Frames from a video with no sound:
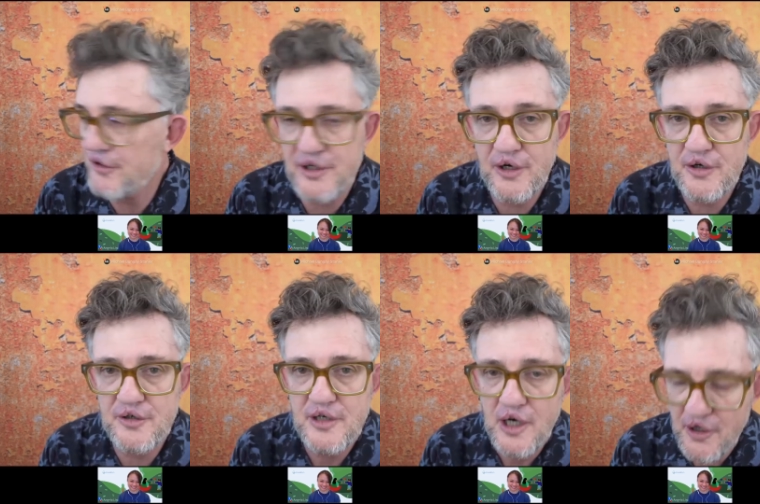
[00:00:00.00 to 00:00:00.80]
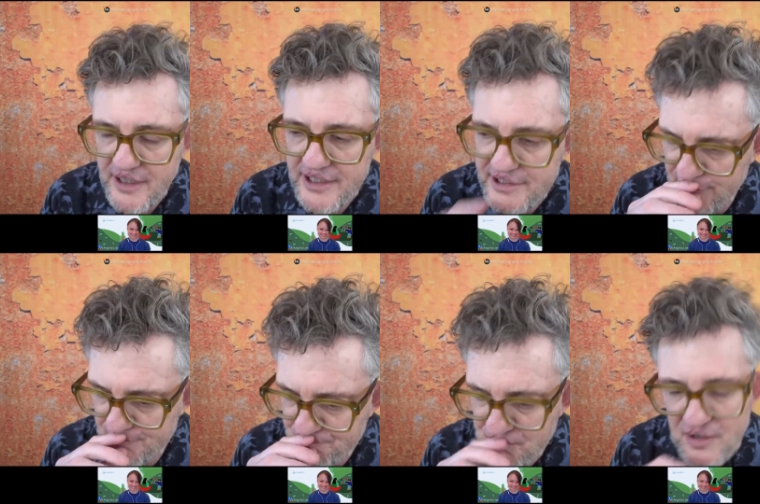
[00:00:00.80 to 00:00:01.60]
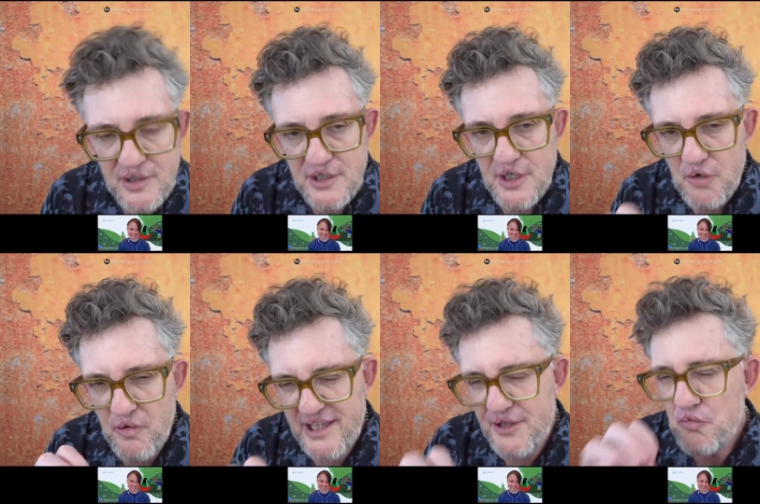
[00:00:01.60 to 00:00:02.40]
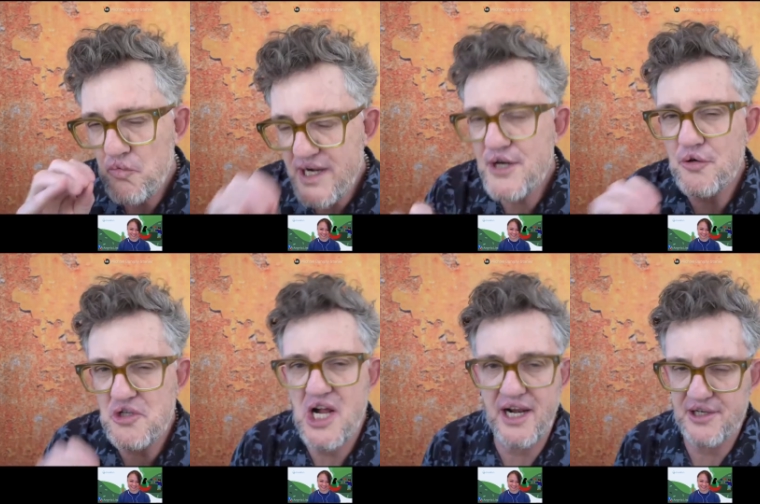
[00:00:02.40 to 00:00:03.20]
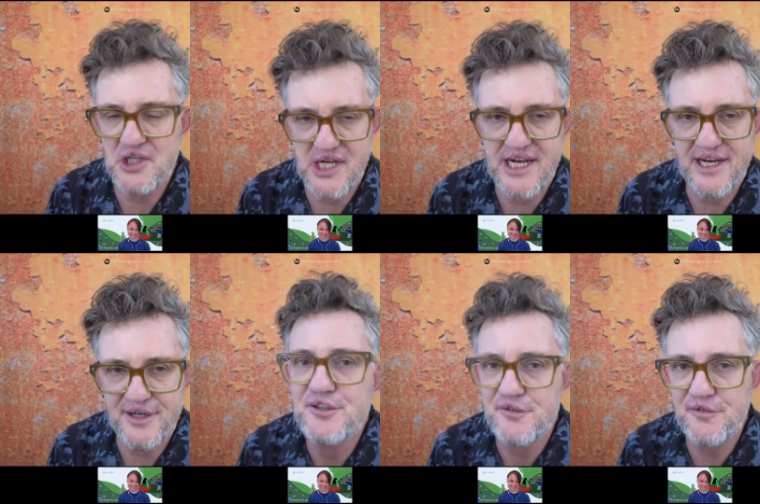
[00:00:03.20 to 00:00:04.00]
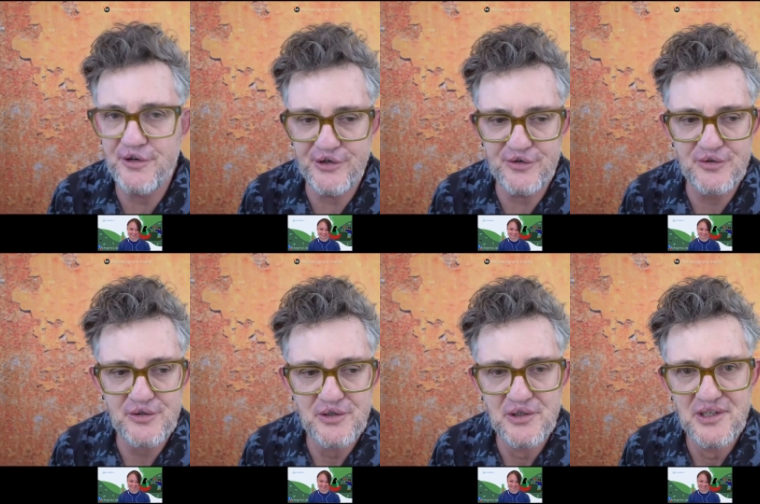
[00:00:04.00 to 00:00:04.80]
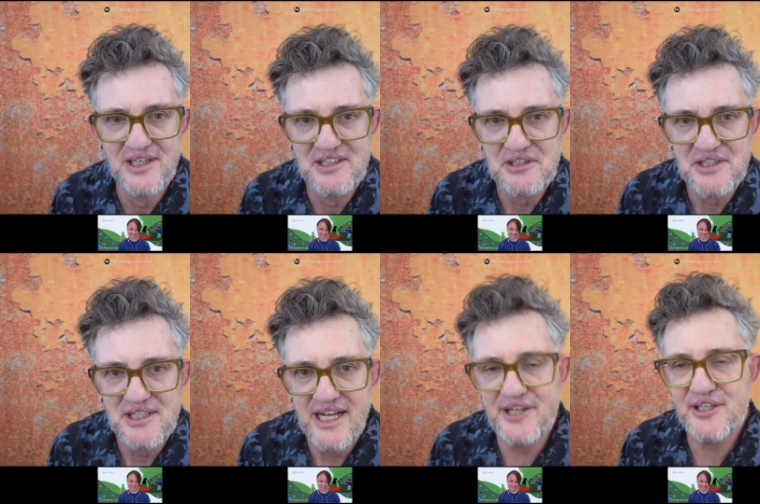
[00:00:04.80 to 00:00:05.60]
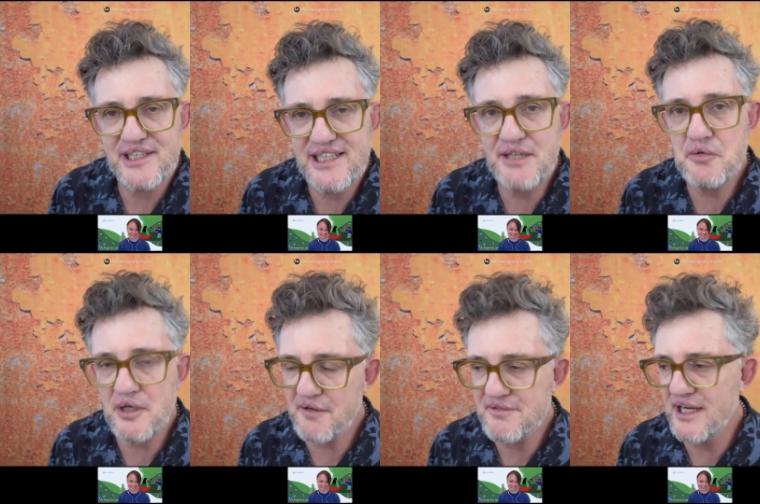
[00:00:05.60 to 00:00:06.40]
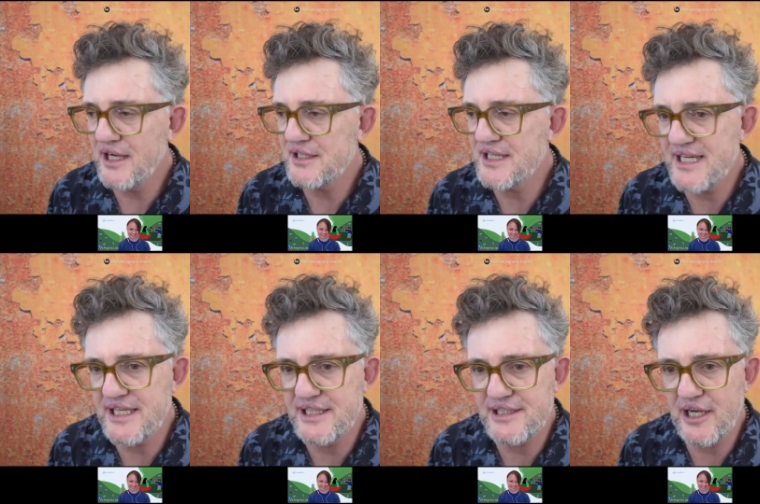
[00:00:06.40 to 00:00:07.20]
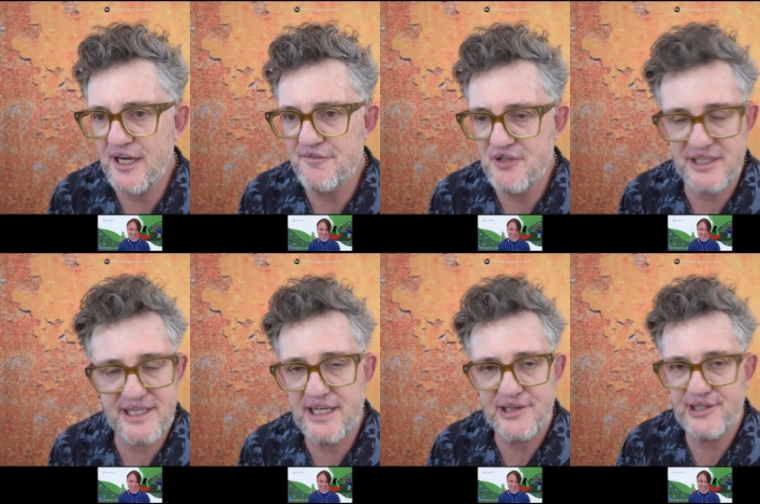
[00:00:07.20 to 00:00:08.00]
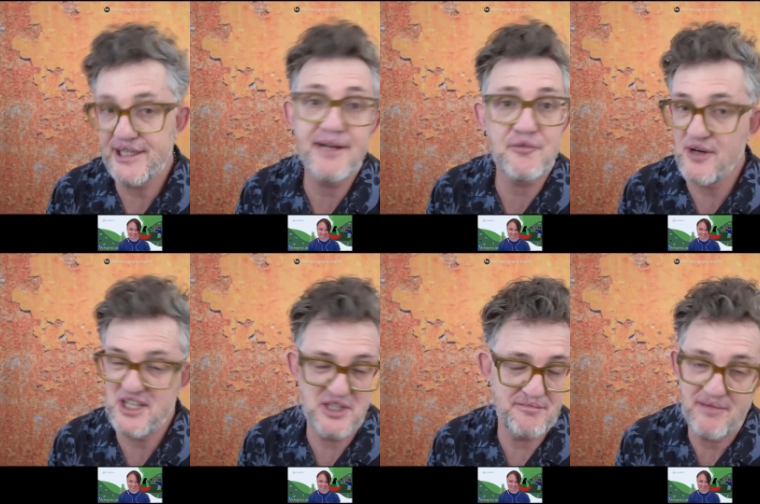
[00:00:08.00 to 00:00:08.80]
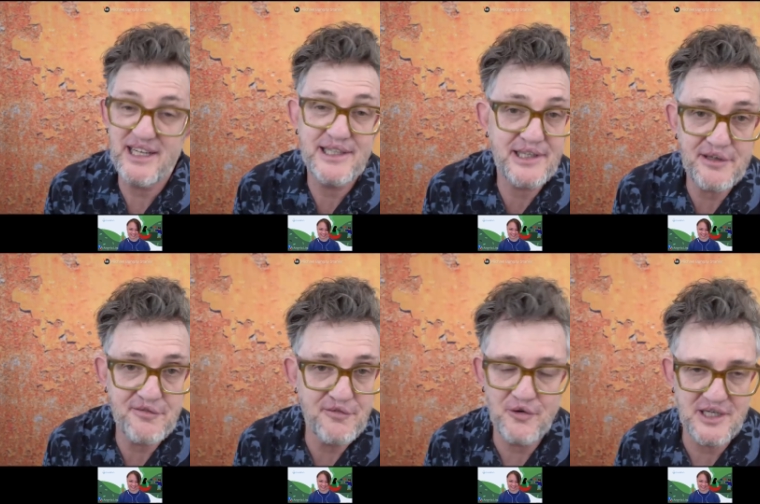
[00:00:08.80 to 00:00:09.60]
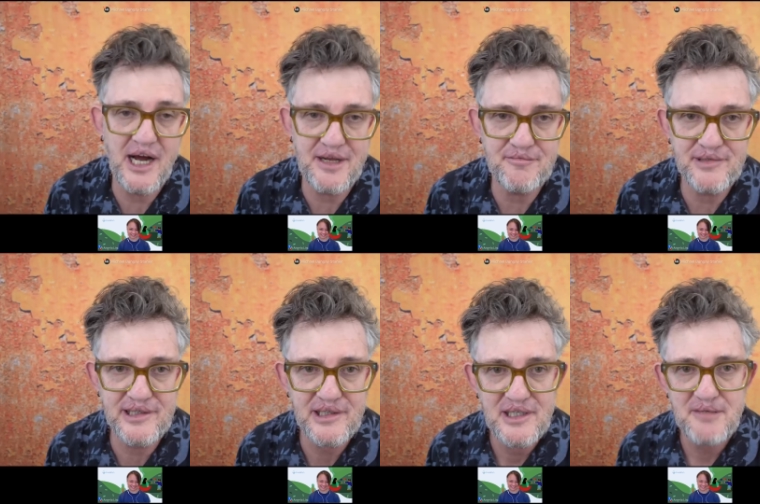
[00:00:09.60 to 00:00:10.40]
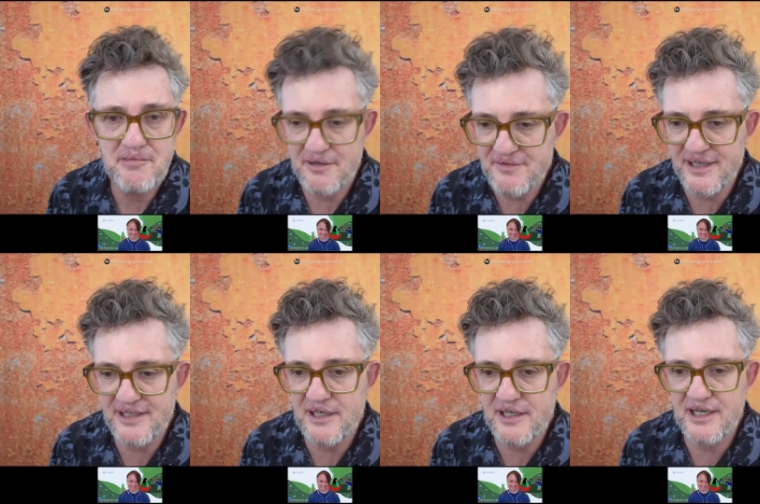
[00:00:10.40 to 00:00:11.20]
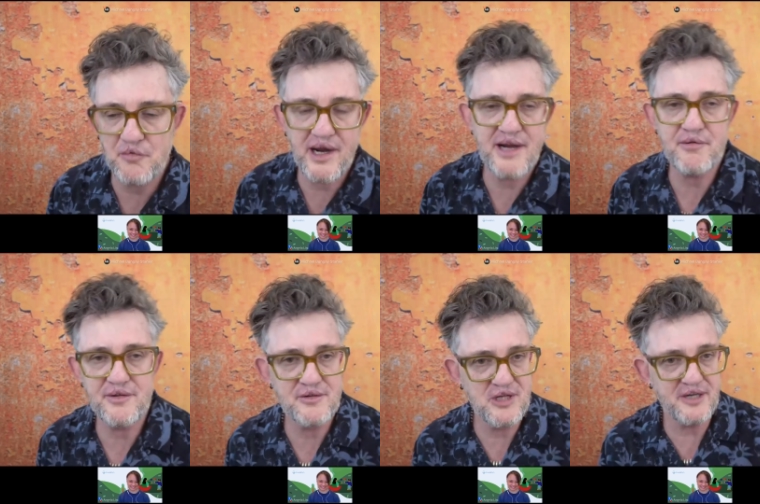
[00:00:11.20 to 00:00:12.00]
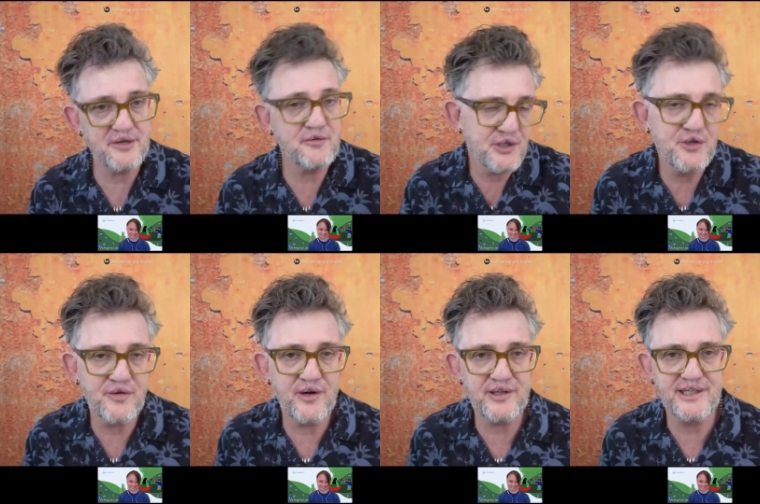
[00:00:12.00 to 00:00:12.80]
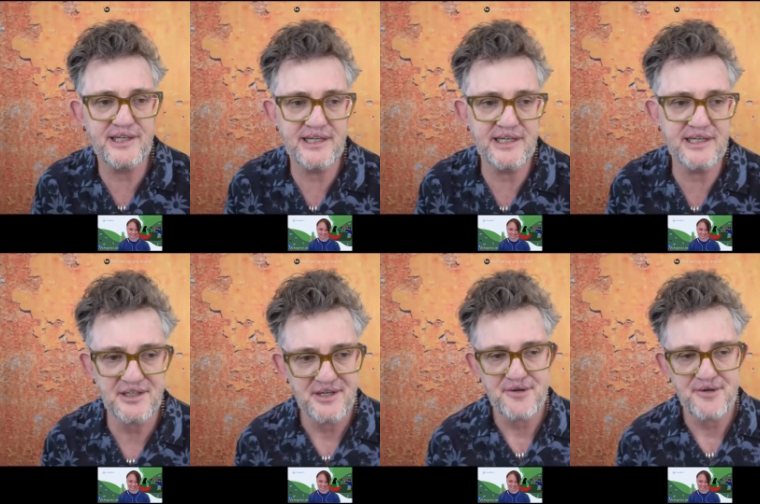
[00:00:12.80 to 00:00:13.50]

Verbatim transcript: I'll go, okay, so what's the real challenge here for you? And you can see what I've done is I've just asked the same question basically four times, but I've done it in a way with genuine curiosity.